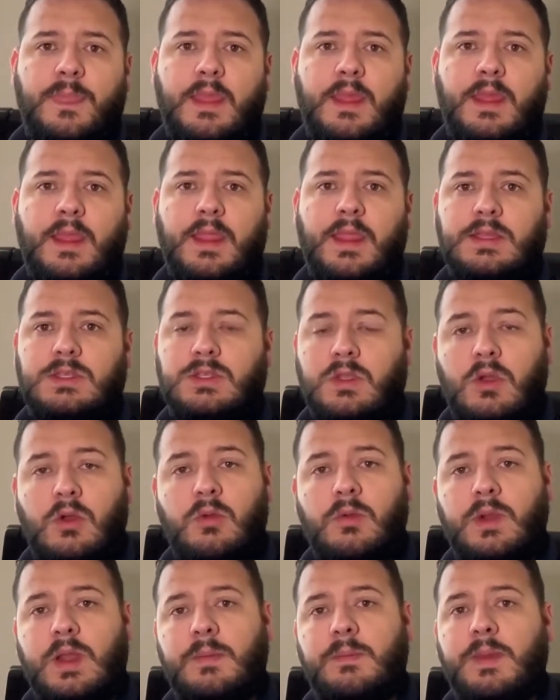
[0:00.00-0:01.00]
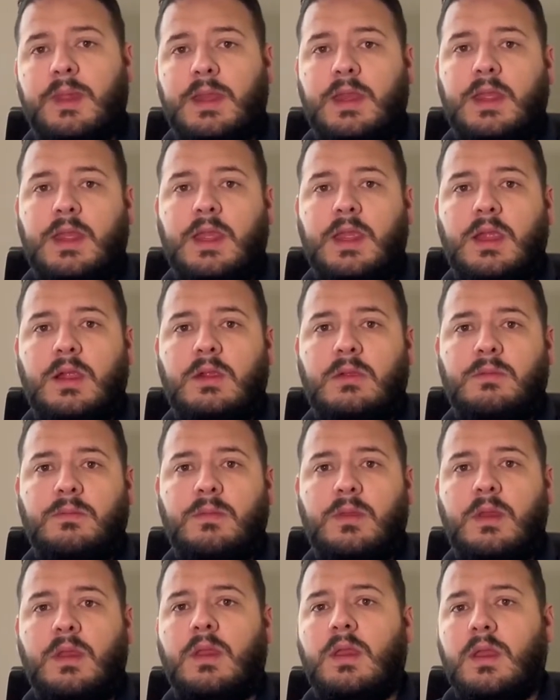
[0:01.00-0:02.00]
It's already been a year,
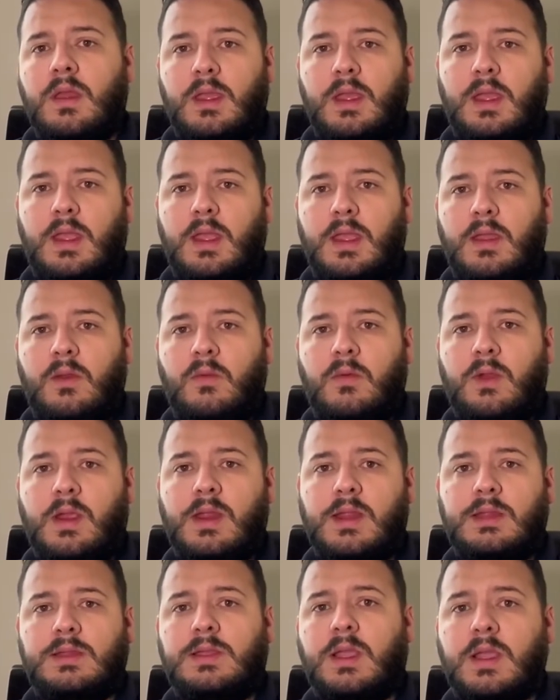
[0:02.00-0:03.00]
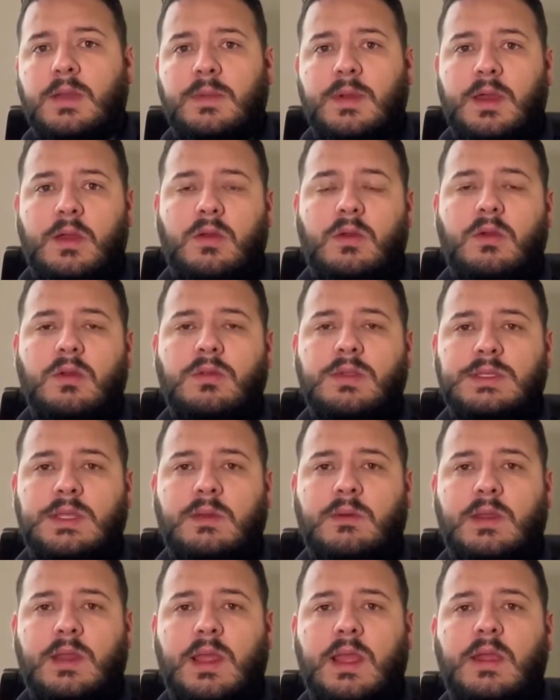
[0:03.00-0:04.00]
and we're going to talk about all the
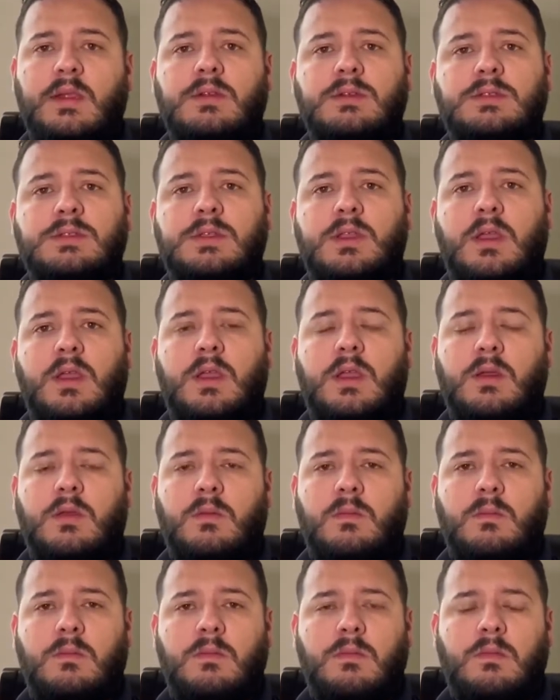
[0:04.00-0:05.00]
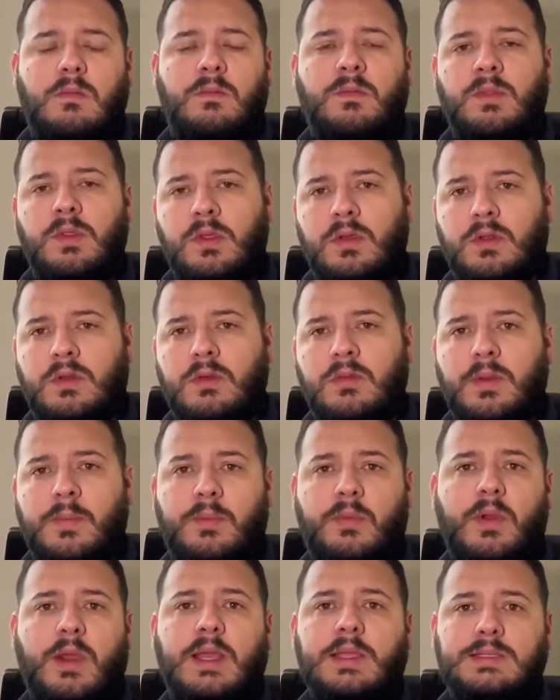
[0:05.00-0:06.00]
Secret Lairs, the
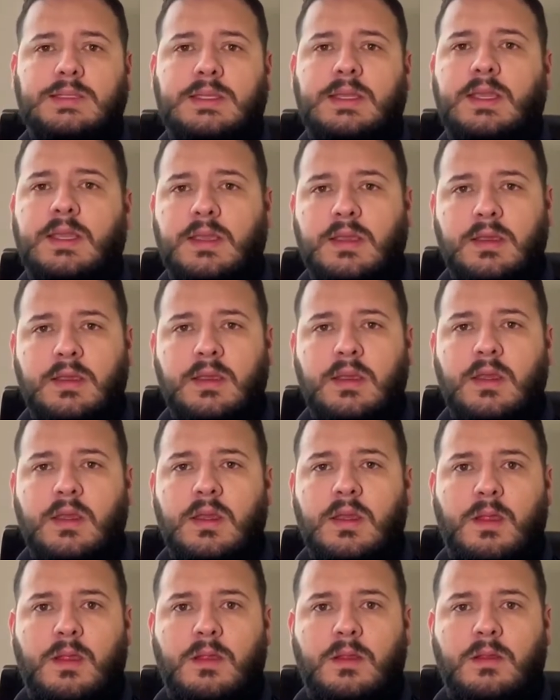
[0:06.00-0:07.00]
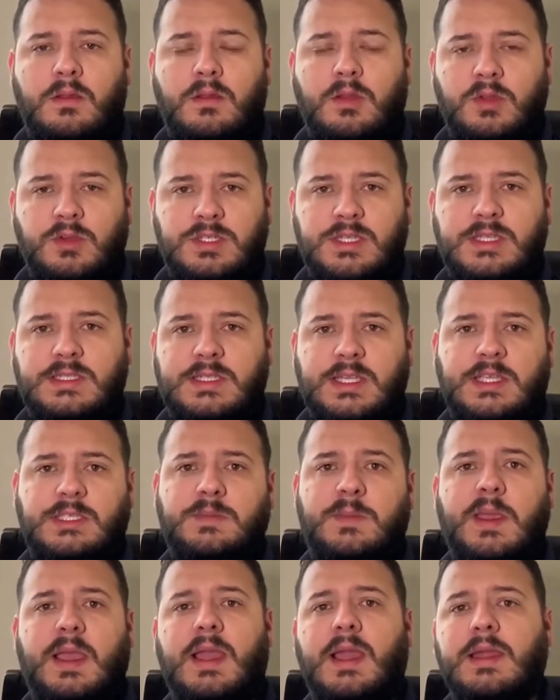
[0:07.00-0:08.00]
pricing, logistics
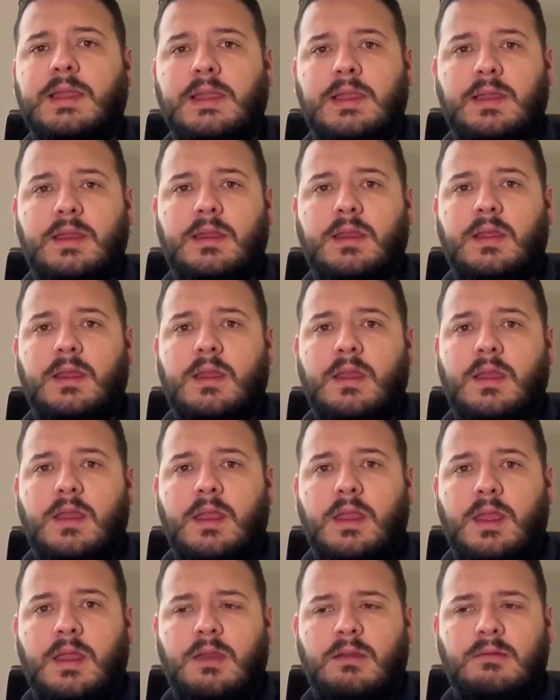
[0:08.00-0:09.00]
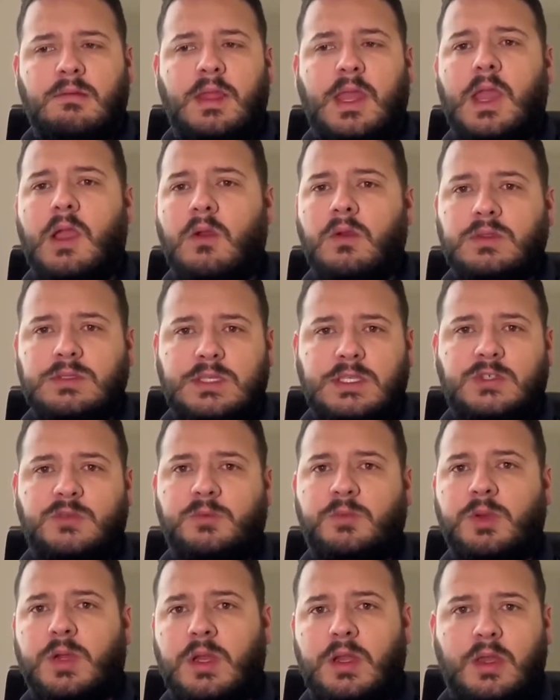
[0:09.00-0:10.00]
behind it, and how is this
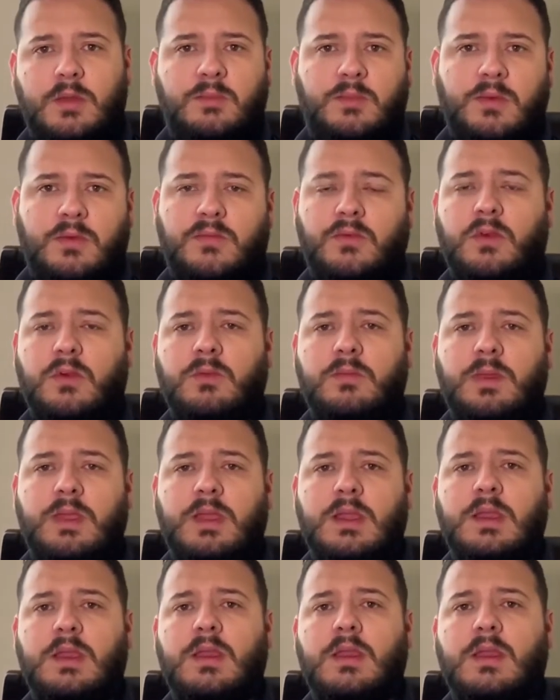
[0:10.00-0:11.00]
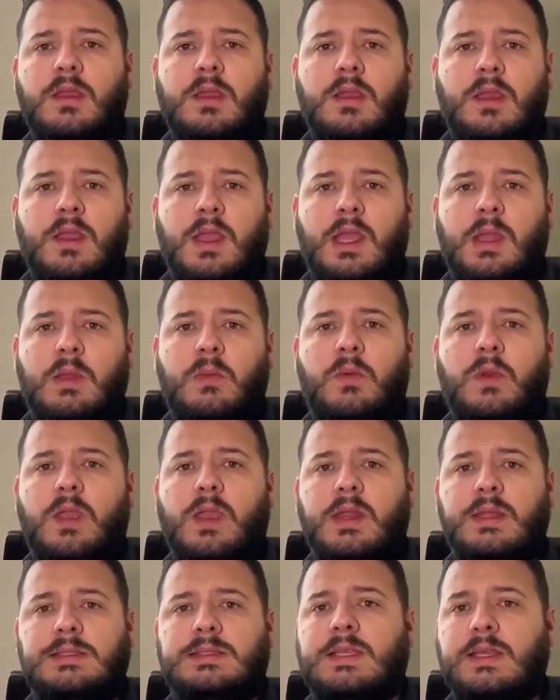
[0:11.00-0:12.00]
product performing. And we're
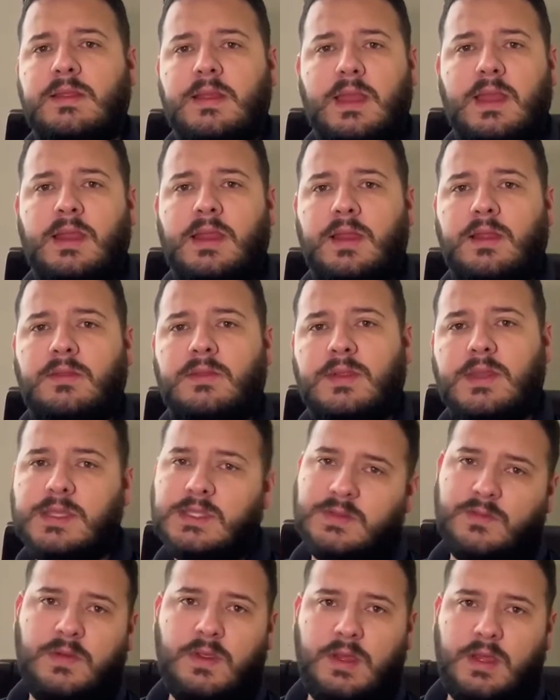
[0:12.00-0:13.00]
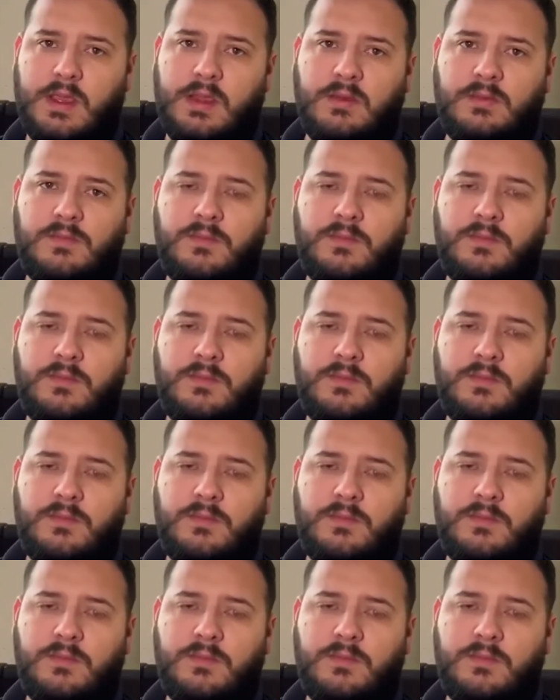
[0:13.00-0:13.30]
going to see that in this video.